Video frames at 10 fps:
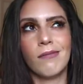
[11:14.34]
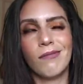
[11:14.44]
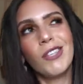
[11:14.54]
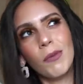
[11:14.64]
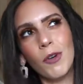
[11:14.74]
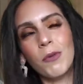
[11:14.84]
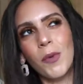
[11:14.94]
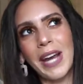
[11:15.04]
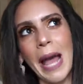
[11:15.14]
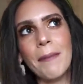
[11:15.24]
to the most part
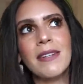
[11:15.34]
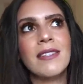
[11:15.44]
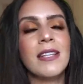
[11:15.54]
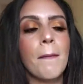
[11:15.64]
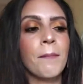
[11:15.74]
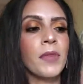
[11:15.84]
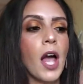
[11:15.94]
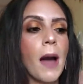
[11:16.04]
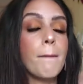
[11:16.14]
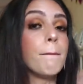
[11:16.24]
what happens
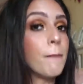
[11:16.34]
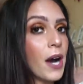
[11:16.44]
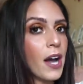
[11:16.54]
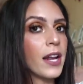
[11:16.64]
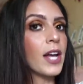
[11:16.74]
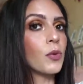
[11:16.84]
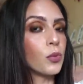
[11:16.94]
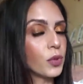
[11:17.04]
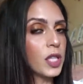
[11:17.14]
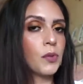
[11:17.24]
um, but I
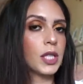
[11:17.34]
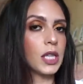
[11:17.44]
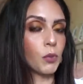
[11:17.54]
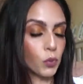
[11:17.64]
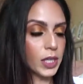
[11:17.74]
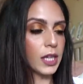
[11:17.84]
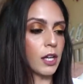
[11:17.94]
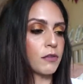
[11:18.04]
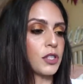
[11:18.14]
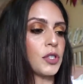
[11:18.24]
really really really
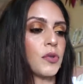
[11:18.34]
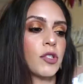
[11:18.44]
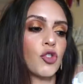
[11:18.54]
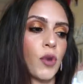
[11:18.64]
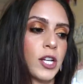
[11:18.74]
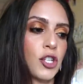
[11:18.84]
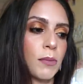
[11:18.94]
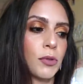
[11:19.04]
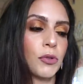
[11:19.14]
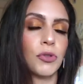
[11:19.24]
love to use dry
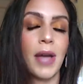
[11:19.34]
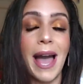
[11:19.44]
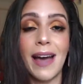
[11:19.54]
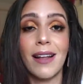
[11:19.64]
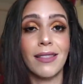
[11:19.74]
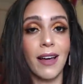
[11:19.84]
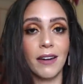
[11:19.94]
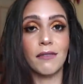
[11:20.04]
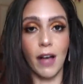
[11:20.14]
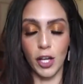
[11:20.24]
shampoo to add a lot
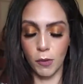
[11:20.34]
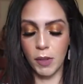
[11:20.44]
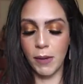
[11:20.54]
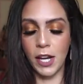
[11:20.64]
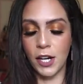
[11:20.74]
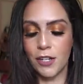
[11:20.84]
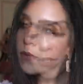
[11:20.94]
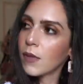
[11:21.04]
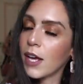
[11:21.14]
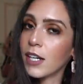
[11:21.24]
of volume in my hair
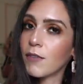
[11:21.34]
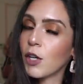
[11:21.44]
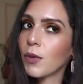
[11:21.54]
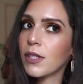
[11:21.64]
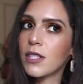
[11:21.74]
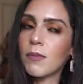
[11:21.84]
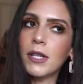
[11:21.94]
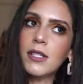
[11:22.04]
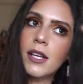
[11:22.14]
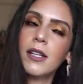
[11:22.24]
I don't even know what this
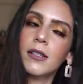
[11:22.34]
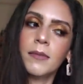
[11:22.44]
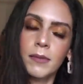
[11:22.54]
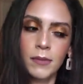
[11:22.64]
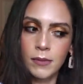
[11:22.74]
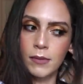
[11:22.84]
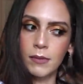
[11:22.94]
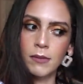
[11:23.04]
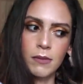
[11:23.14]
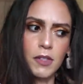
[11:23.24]
smells like
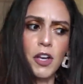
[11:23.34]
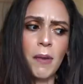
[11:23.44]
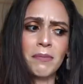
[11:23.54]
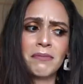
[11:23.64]
Yum.